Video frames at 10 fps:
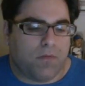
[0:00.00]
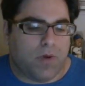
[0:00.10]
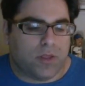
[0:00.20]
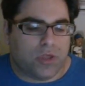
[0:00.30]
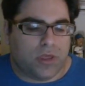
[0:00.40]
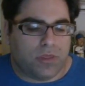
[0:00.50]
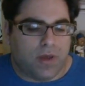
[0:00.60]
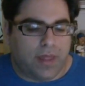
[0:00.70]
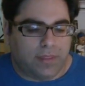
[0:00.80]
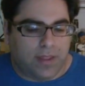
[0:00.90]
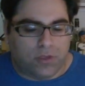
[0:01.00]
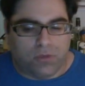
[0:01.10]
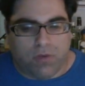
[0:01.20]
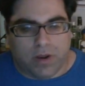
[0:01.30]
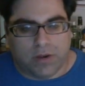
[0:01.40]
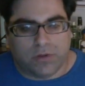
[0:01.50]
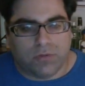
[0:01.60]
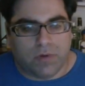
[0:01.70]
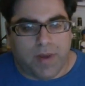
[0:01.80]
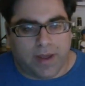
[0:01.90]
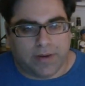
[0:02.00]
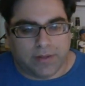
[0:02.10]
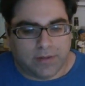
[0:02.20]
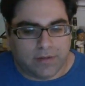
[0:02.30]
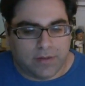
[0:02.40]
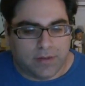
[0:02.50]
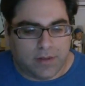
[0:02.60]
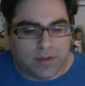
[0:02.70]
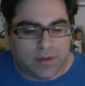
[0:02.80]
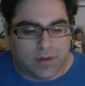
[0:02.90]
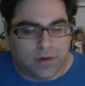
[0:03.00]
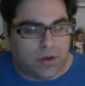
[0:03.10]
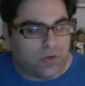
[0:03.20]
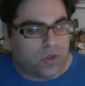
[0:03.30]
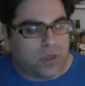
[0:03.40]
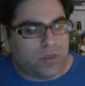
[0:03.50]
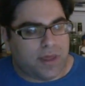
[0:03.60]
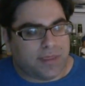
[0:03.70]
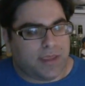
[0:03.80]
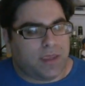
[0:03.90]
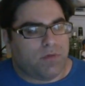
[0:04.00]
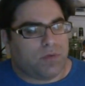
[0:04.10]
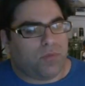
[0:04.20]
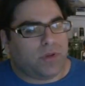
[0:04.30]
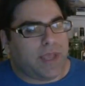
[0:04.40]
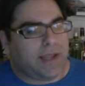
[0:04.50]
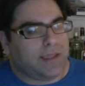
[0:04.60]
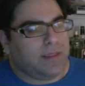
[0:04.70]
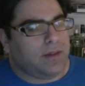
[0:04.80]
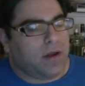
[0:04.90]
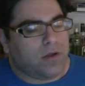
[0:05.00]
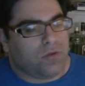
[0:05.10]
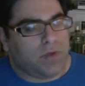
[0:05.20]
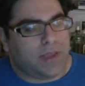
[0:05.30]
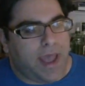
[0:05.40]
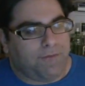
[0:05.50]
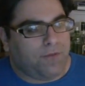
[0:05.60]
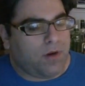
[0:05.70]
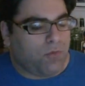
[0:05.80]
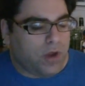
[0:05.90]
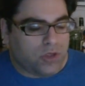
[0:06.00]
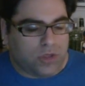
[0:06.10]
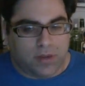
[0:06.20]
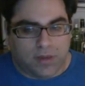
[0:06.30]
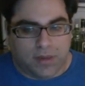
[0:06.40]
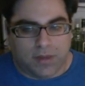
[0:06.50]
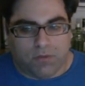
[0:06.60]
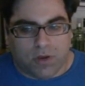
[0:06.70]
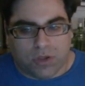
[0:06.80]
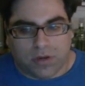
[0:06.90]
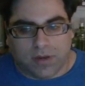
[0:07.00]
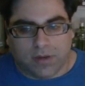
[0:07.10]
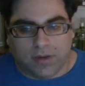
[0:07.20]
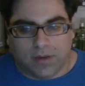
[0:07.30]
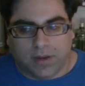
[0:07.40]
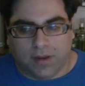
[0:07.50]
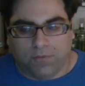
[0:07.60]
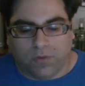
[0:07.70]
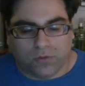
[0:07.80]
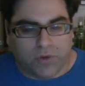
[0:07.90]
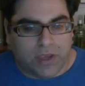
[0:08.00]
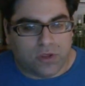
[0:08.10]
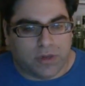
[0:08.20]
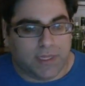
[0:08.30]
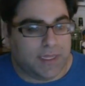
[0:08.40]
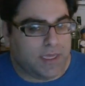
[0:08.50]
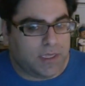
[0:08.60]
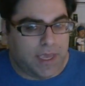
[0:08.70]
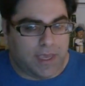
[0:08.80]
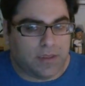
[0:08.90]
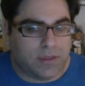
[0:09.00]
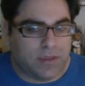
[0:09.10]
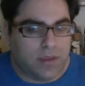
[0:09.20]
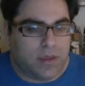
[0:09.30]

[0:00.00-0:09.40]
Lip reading: what she thought that Strzok could do about it. She thought that he was protecting the country not from Russian infiltration in this case,